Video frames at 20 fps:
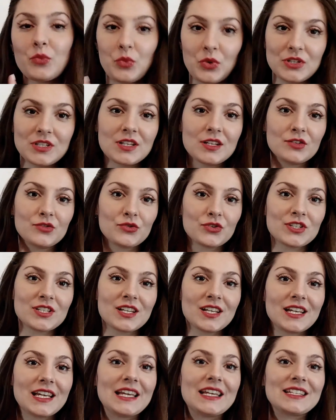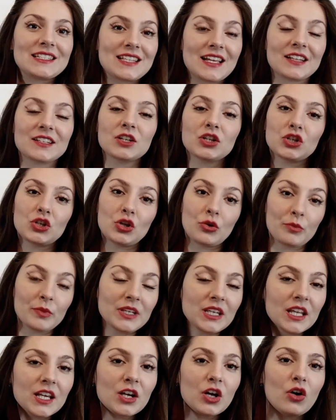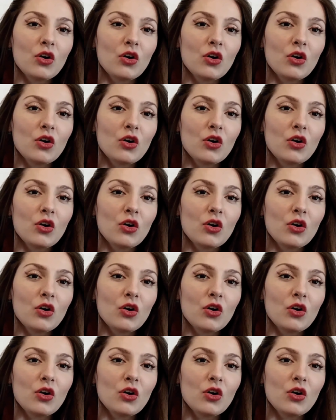What's interesting is that Dominique